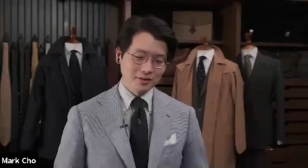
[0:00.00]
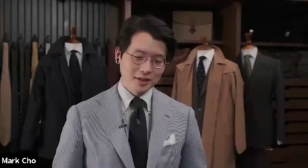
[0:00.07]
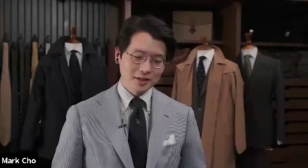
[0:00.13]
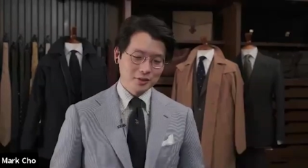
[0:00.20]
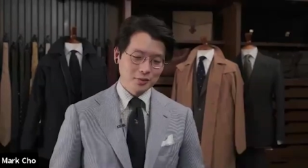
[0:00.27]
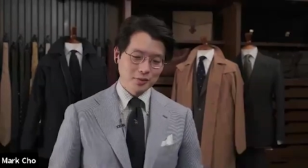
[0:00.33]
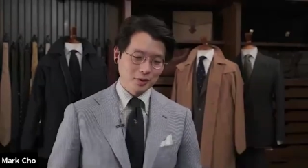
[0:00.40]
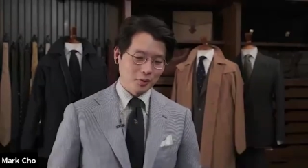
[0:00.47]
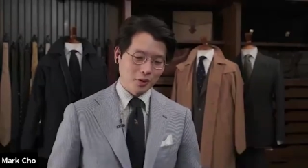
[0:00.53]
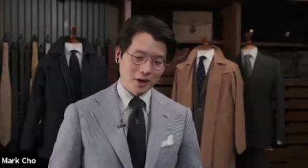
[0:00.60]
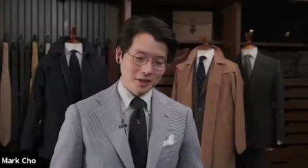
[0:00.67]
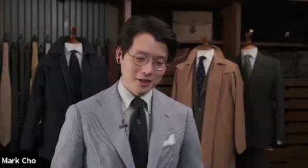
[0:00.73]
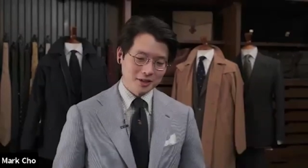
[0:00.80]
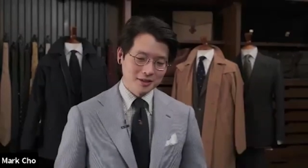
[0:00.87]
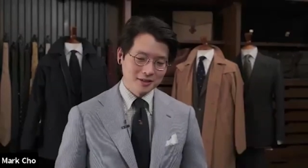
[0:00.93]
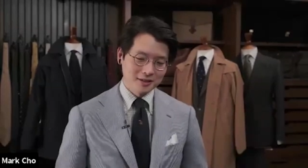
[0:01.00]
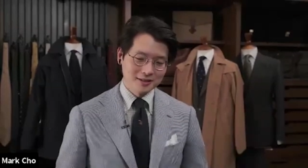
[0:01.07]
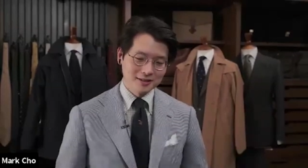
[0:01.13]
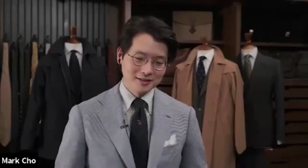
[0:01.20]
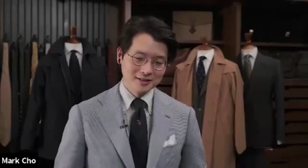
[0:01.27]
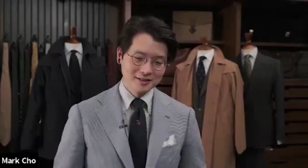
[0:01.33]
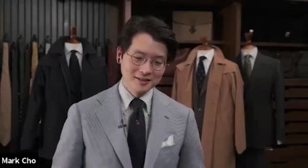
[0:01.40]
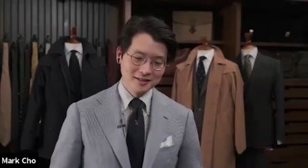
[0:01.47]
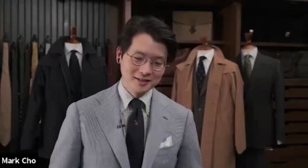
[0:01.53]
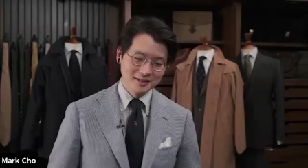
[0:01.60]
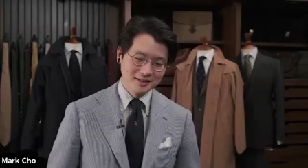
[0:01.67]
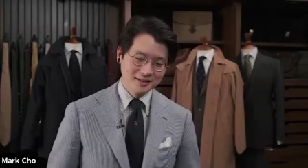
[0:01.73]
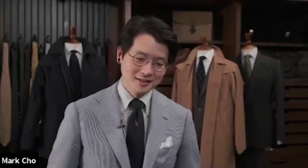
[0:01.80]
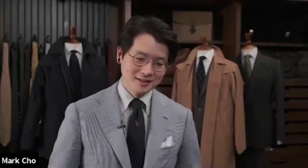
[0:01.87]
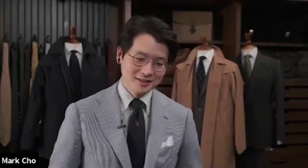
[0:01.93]
I just wear a watch.
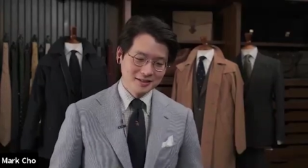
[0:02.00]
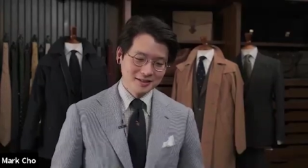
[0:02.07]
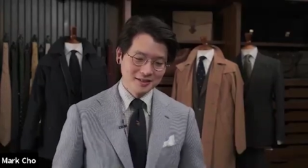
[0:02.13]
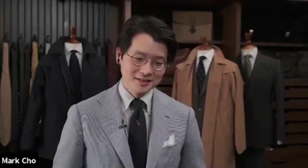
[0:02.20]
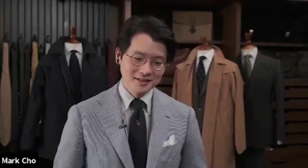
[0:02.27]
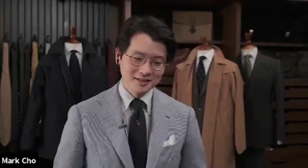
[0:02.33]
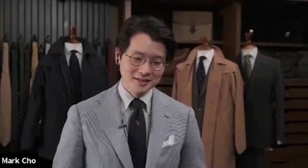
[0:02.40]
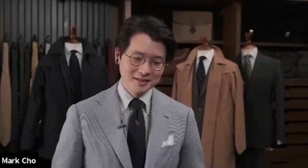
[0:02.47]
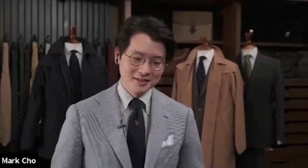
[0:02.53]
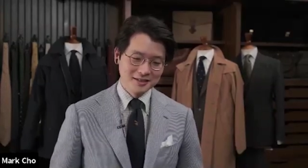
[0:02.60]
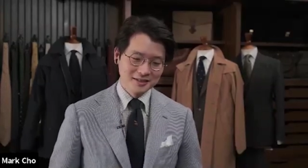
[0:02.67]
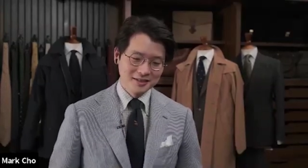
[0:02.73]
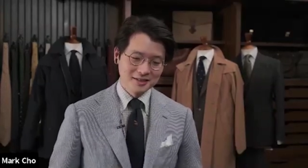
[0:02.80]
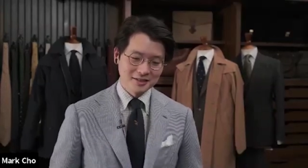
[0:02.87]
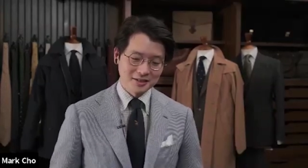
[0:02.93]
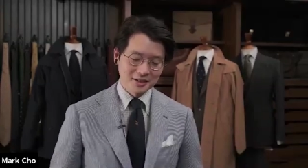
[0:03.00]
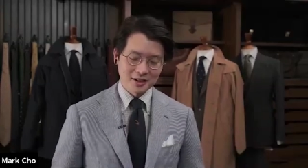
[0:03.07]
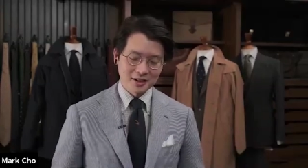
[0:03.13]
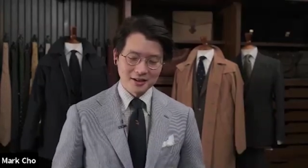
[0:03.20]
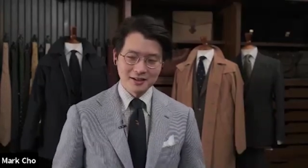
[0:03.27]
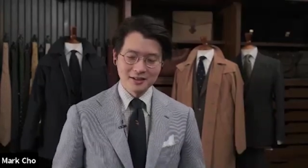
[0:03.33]
All right. Yeah. What,